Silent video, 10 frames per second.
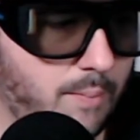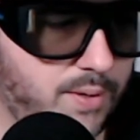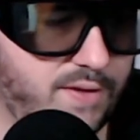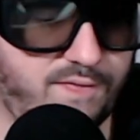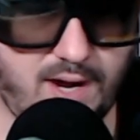
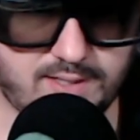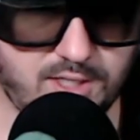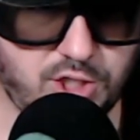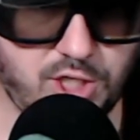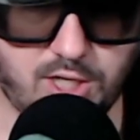but the fact
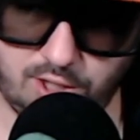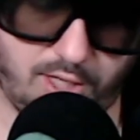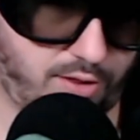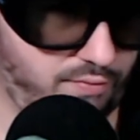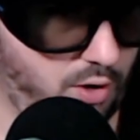that she can,
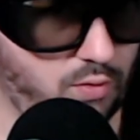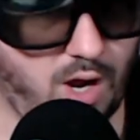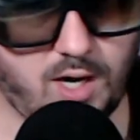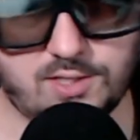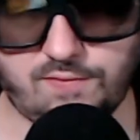like, throw
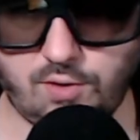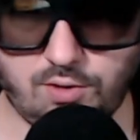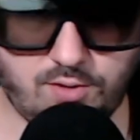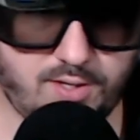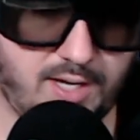rocks
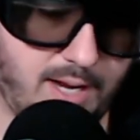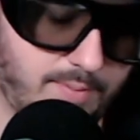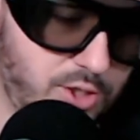further than him,